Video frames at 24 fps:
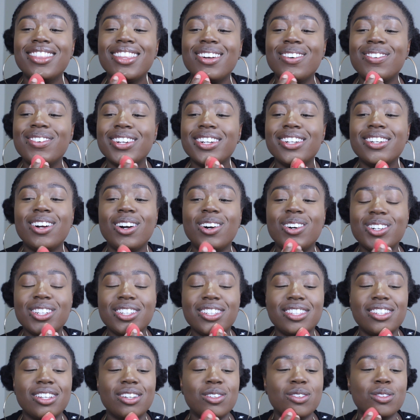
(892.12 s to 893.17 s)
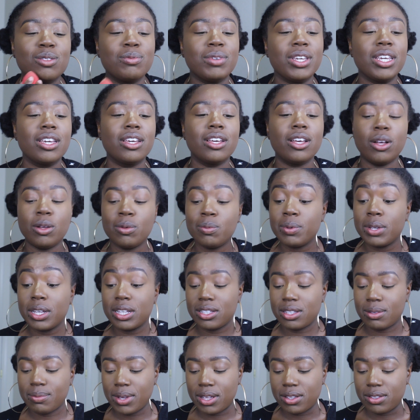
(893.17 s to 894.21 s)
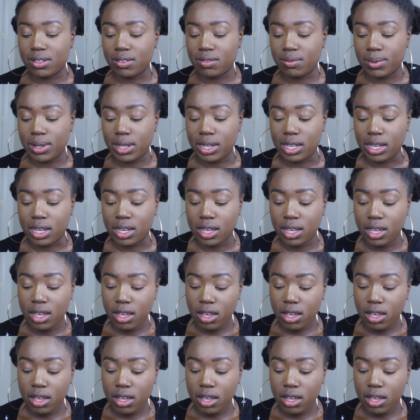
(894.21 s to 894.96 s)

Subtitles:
that word always tickles me, copious amounts of money